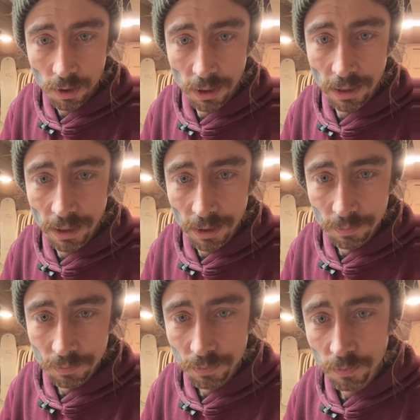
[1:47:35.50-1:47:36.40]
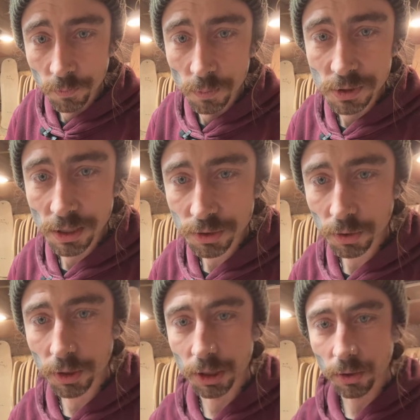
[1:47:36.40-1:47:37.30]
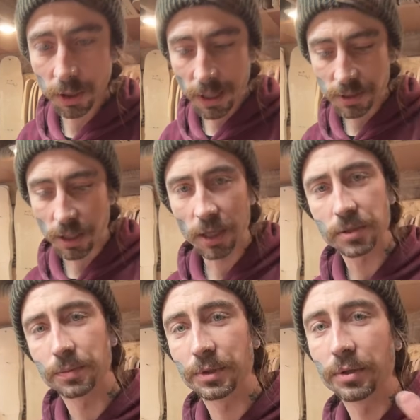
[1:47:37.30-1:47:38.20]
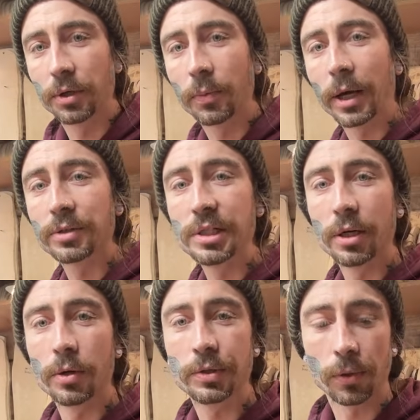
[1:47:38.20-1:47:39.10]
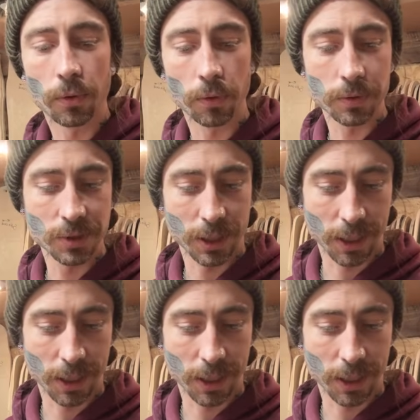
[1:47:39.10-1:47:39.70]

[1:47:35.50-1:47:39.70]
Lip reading: From Central Illinois, that's awesome. Do you know about Dino Toll's